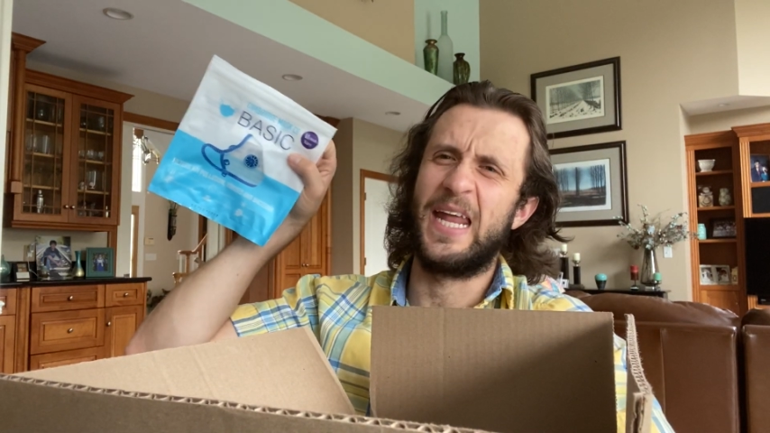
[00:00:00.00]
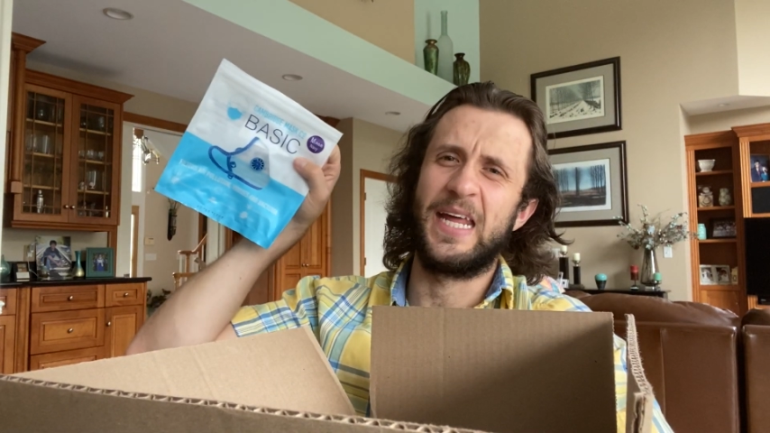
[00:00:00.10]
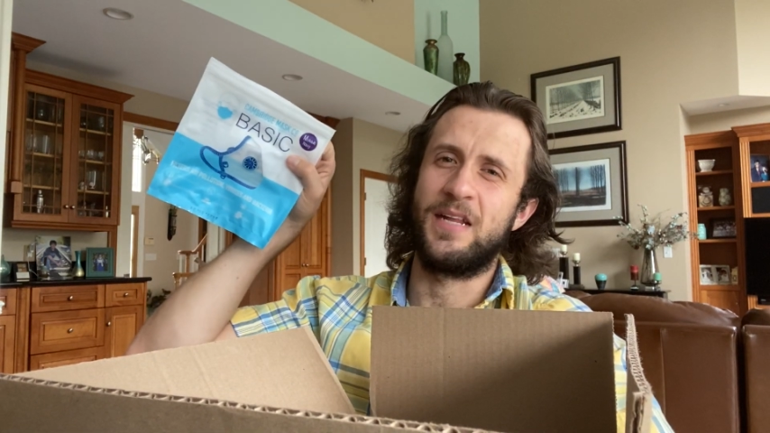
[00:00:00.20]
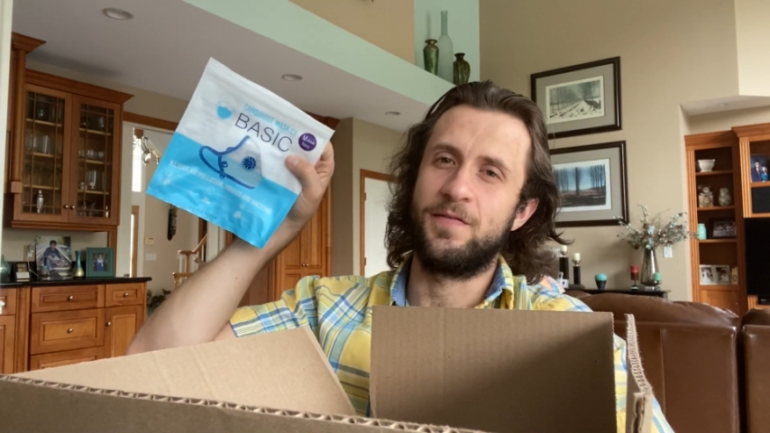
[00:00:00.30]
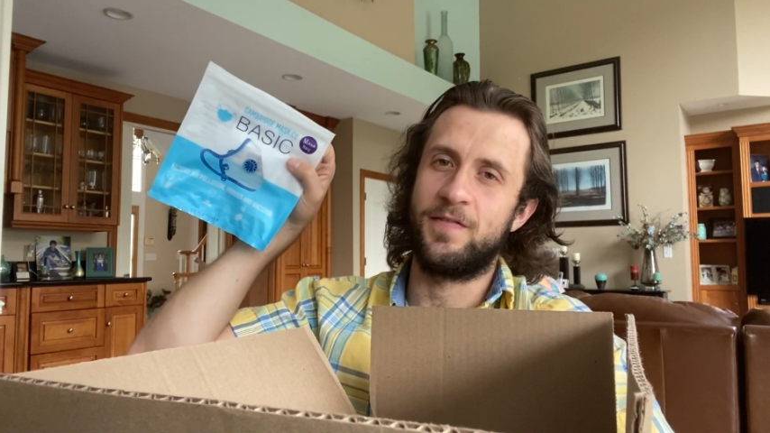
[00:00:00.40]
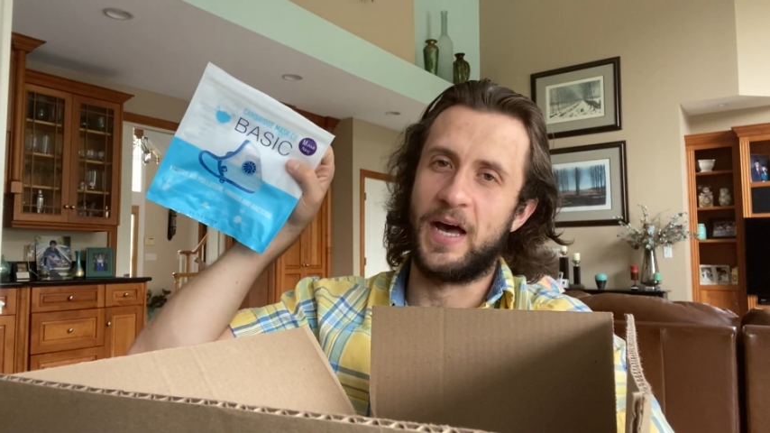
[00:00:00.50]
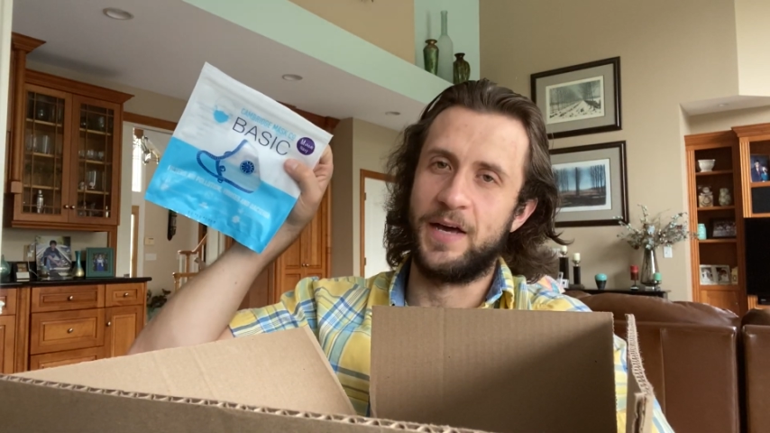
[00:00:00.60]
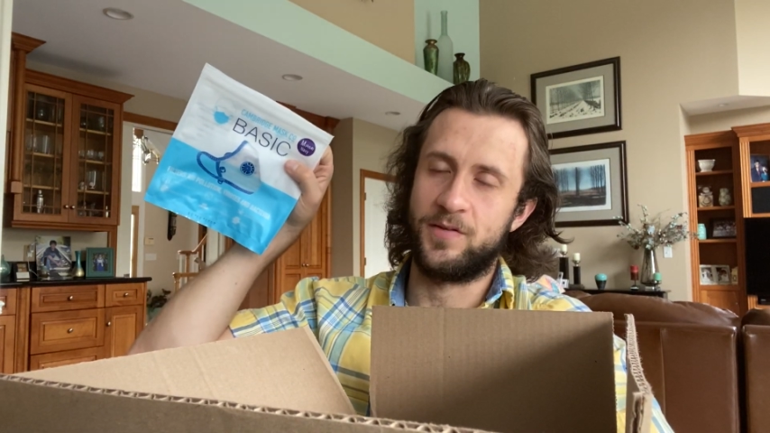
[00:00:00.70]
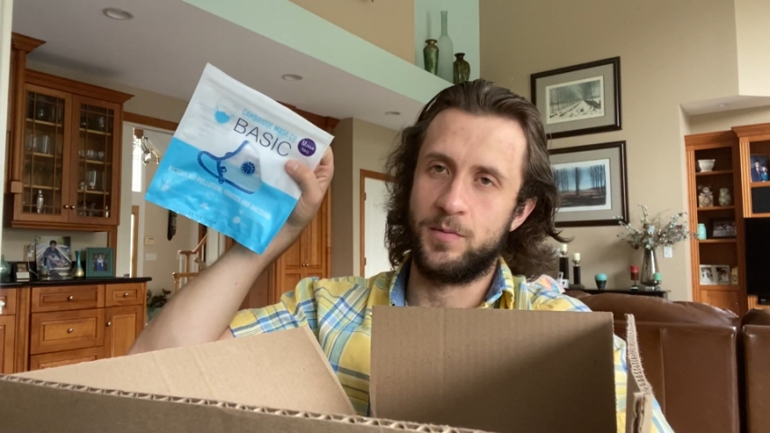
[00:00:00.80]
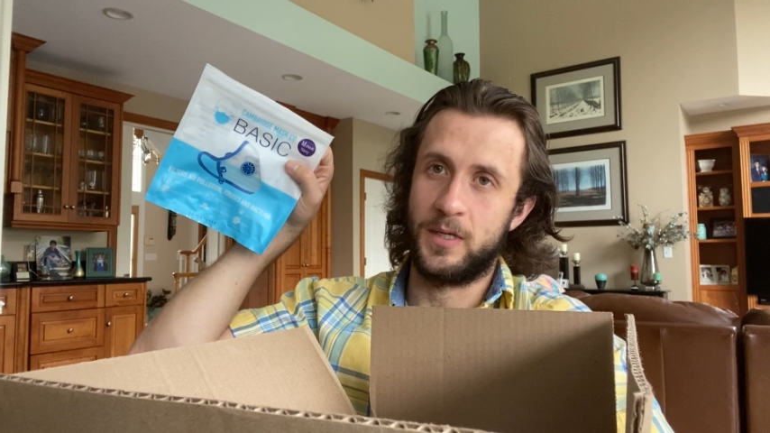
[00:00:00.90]

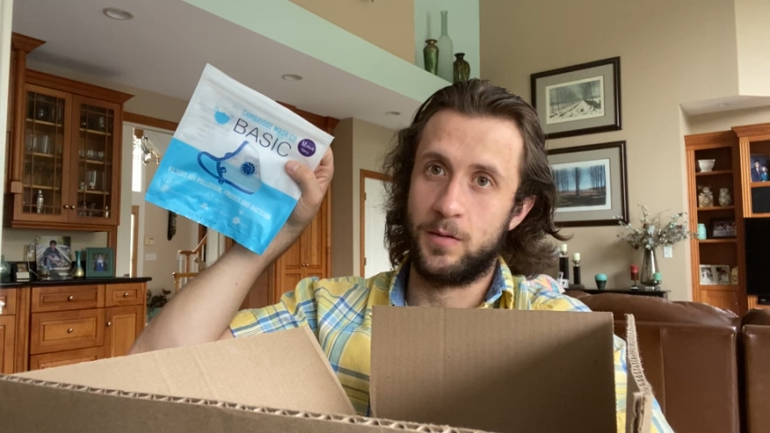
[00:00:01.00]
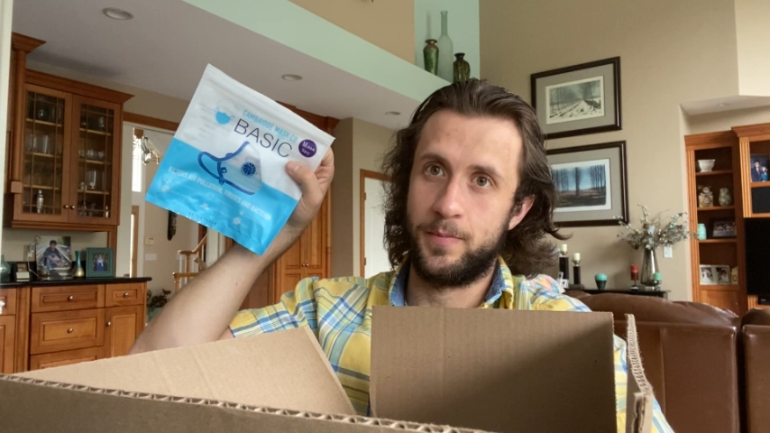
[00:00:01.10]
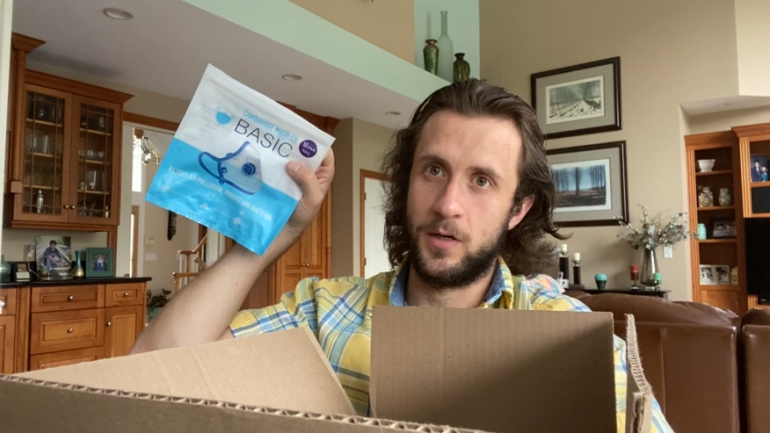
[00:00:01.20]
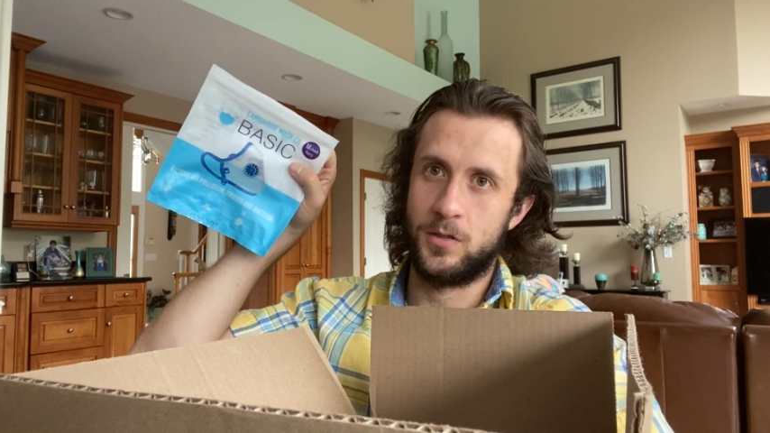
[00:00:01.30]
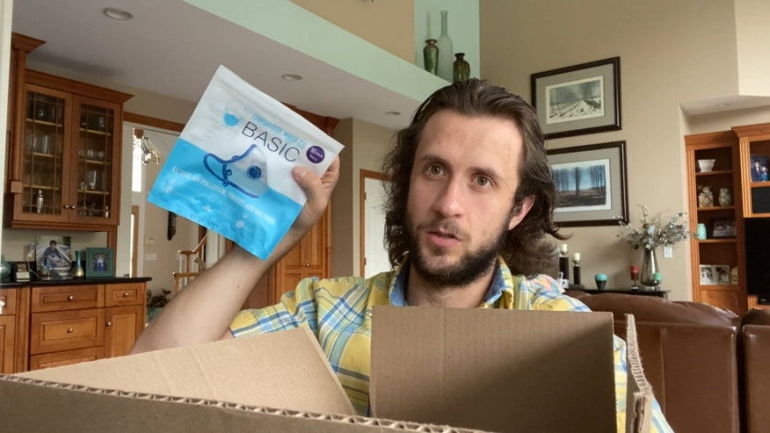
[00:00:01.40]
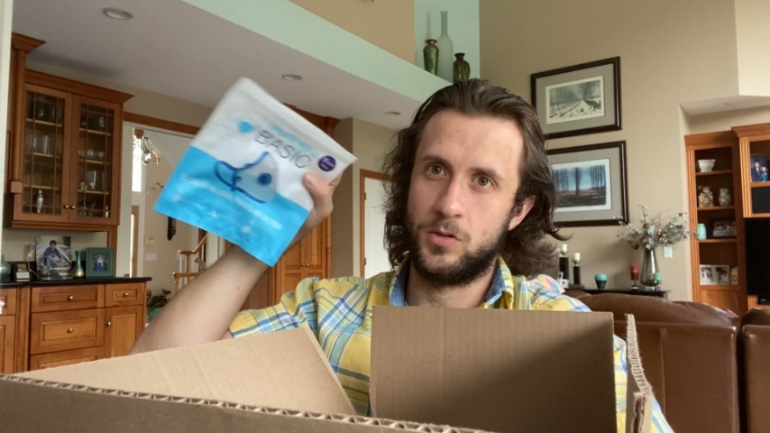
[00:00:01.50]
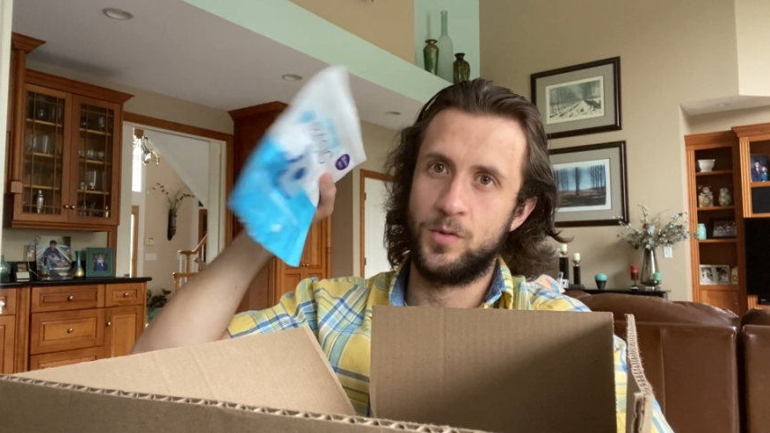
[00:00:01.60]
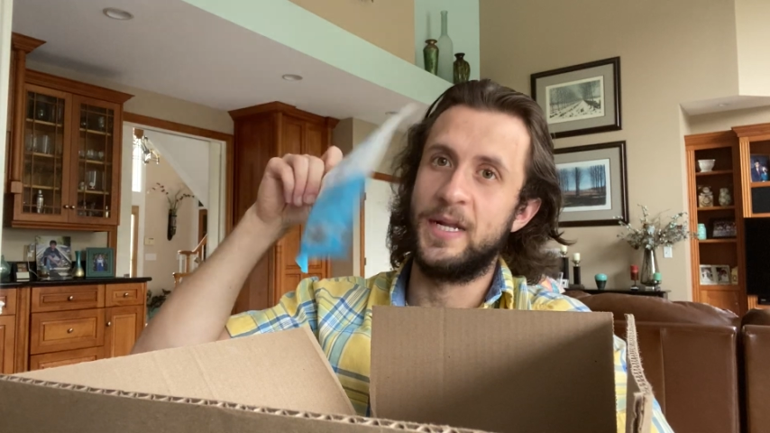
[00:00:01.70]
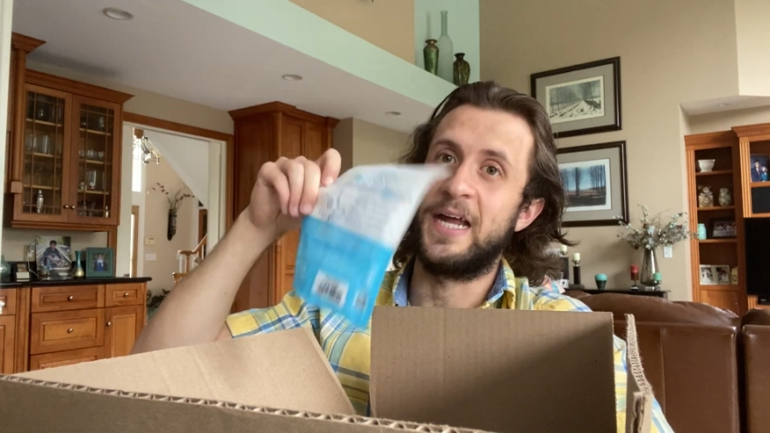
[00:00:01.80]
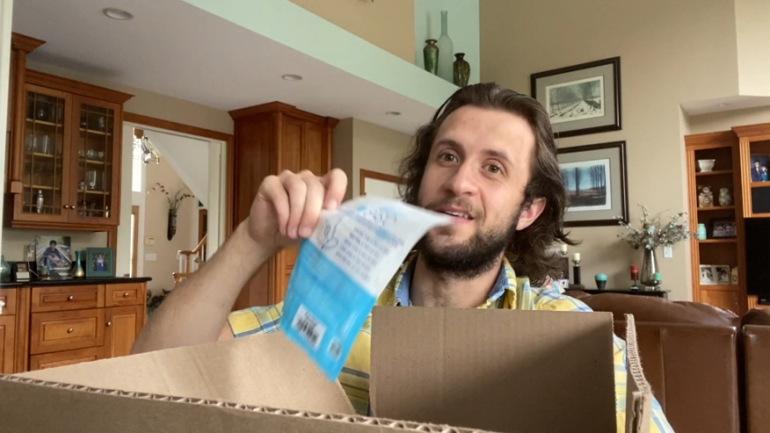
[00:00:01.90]
N95 can be compared to,
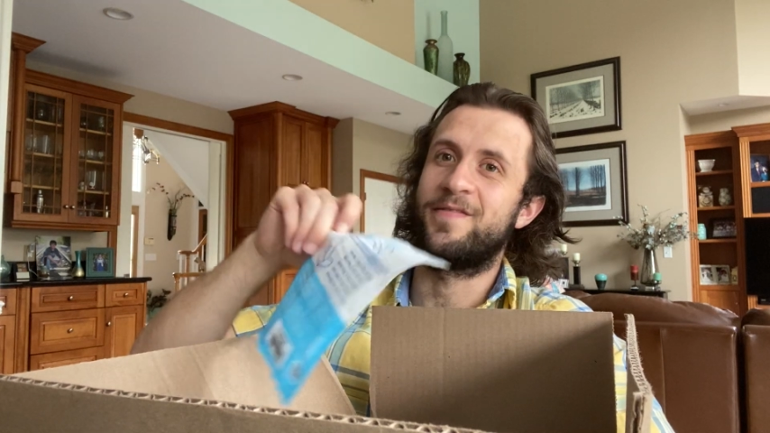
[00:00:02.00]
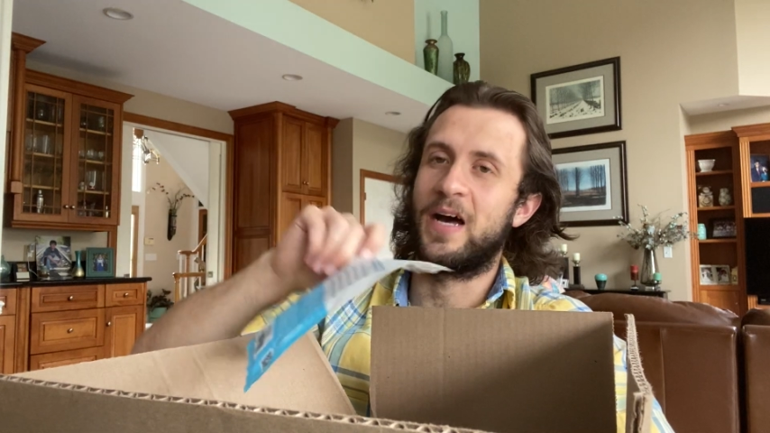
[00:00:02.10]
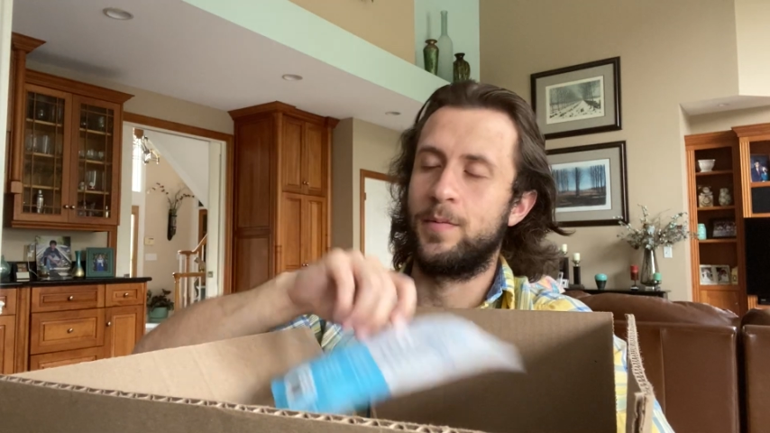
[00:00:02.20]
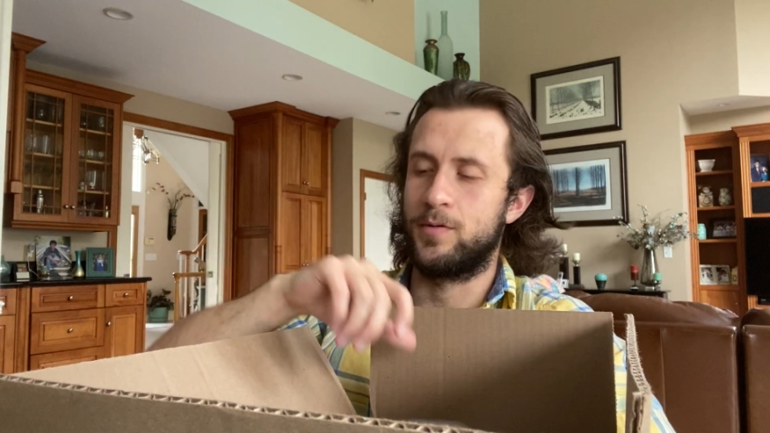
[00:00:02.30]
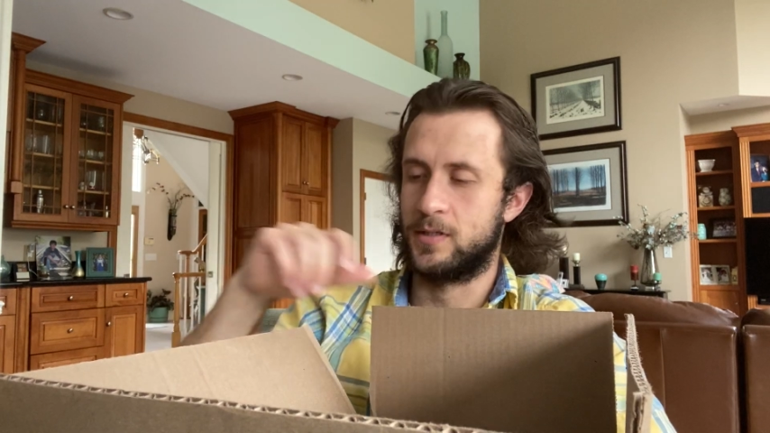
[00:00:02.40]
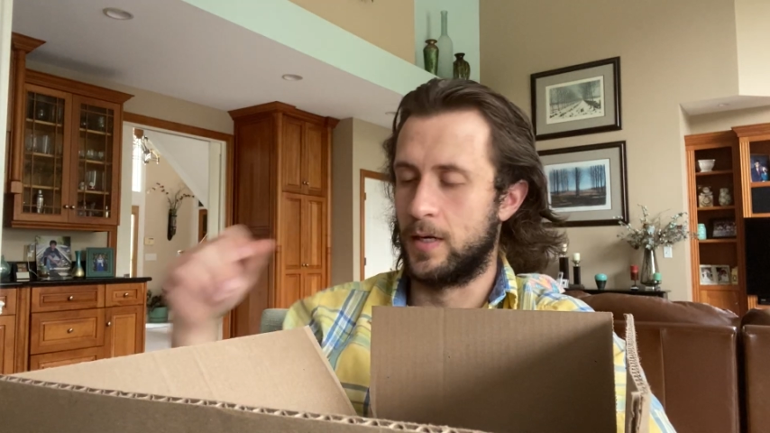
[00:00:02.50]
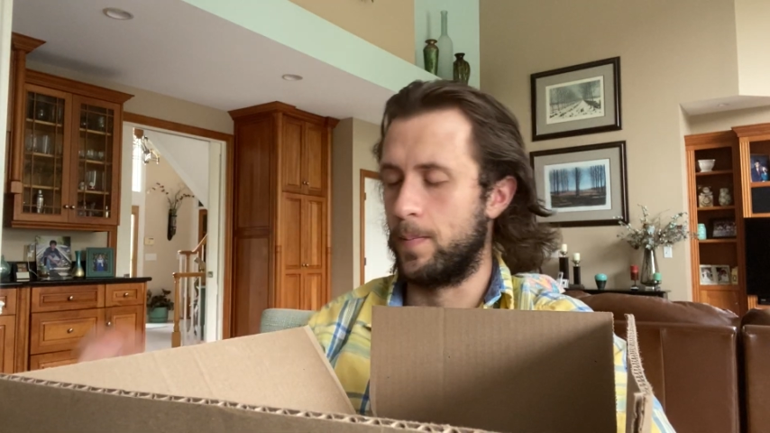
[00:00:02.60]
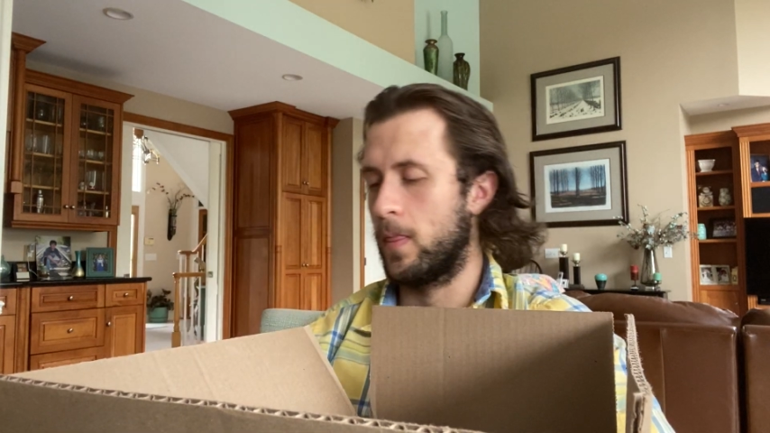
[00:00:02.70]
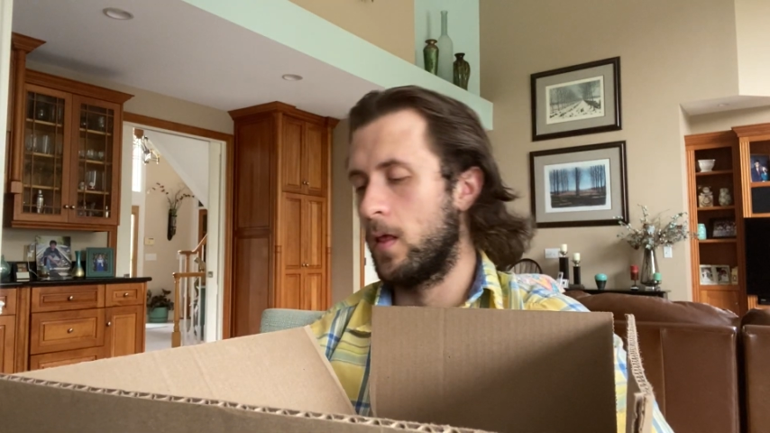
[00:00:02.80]
so 95%.